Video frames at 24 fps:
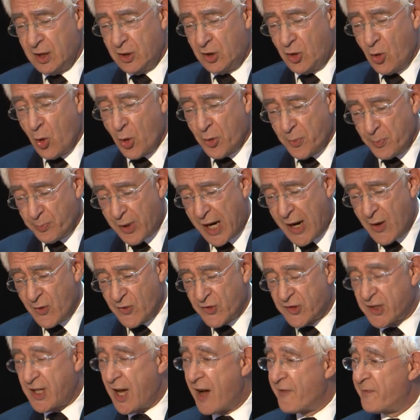Gordon
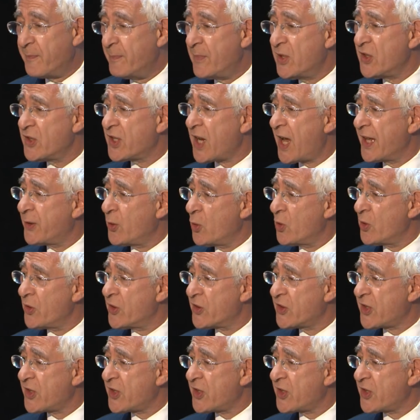Brown's government, I thought the